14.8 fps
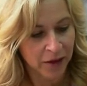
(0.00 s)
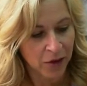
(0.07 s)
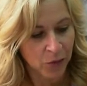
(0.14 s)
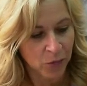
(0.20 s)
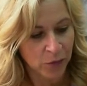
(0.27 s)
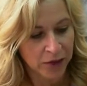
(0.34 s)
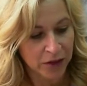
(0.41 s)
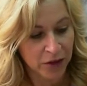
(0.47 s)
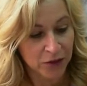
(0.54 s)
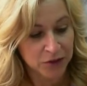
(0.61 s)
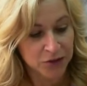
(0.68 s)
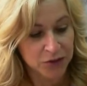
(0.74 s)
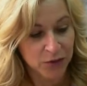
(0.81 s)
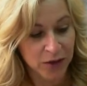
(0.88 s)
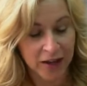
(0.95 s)
we
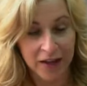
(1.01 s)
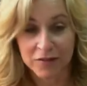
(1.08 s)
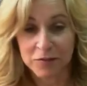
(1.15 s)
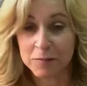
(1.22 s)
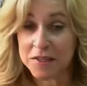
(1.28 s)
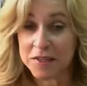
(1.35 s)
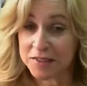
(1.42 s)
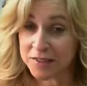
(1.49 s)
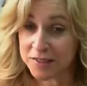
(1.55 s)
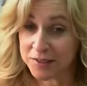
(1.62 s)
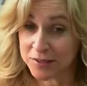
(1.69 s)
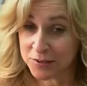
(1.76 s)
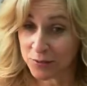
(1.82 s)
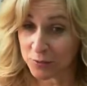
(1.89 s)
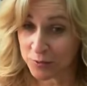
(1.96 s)
also have Mrs.
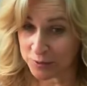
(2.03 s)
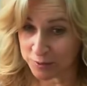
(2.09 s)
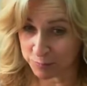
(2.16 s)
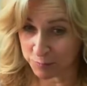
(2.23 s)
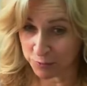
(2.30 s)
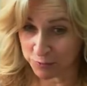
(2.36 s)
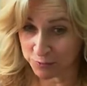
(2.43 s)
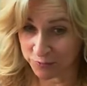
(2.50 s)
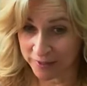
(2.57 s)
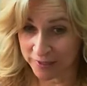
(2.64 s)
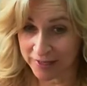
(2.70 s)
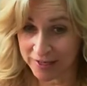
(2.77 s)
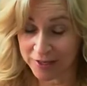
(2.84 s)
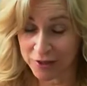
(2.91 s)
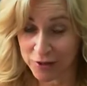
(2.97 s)
Sola's
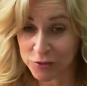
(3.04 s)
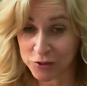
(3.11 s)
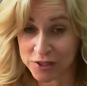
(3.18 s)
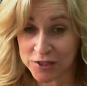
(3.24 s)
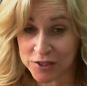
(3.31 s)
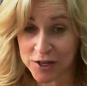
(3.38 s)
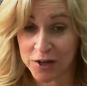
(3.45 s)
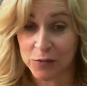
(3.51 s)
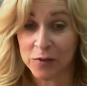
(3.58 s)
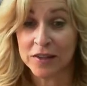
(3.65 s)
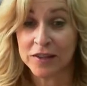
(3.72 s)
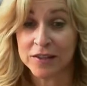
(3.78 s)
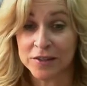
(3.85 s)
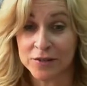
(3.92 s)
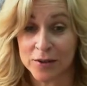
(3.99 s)
birthday. I know she's not with
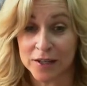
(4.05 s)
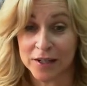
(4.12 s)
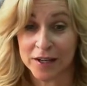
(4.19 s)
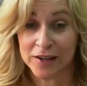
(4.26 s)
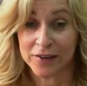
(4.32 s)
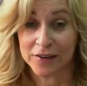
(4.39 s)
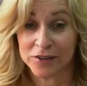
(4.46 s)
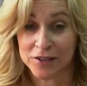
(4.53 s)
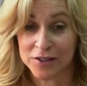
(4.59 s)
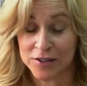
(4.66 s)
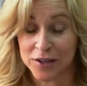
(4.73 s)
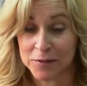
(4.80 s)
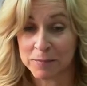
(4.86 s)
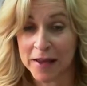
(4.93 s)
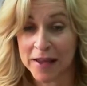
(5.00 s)
us right now. She's
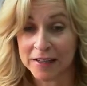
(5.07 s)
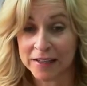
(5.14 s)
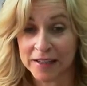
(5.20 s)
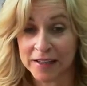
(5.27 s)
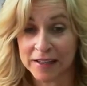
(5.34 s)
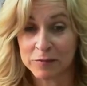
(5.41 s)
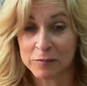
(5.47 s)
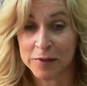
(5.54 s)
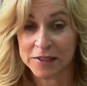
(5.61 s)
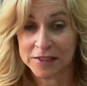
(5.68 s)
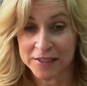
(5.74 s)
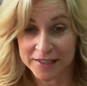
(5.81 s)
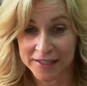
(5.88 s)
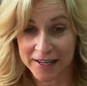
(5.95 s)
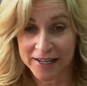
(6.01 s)
on mat leave, but
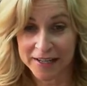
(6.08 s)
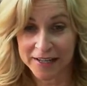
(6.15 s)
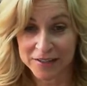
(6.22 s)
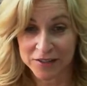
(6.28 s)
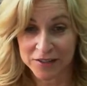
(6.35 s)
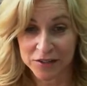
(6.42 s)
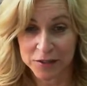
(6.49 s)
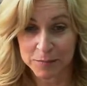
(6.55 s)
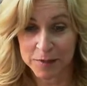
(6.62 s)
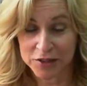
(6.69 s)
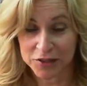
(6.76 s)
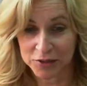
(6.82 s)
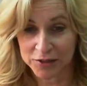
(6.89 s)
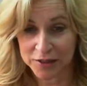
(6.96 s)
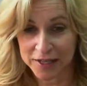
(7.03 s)
today is her
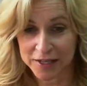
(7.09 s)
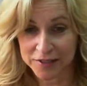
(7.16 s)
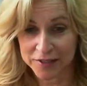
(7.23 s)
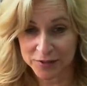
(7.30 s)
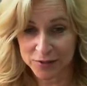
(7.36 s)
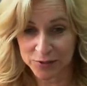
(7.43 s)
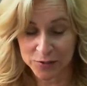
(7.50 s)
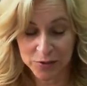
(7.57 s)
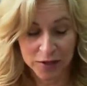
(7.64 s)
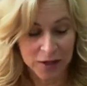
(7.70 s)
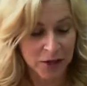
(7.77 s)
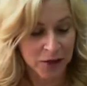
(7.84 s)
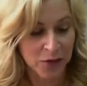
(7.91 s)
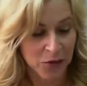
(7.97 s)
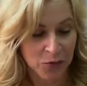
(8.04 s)
special day. So
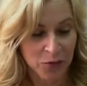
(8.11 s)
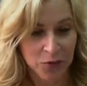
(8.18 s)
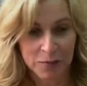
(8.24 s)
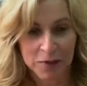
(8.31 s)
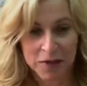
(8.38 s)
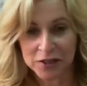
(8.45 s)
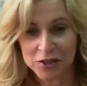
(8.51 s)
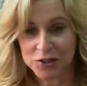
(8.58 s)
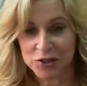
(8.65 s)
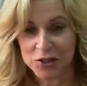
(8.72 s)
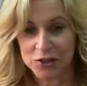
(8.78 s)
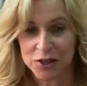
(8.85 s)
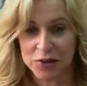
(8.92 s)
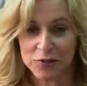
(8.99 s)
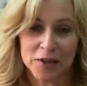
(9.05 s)
we'll make sure
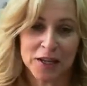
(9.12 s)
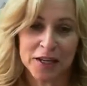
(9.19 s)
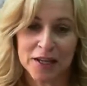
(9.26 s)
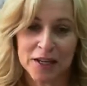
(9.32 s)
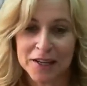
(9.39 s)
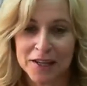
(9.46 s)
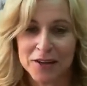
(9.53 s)
that we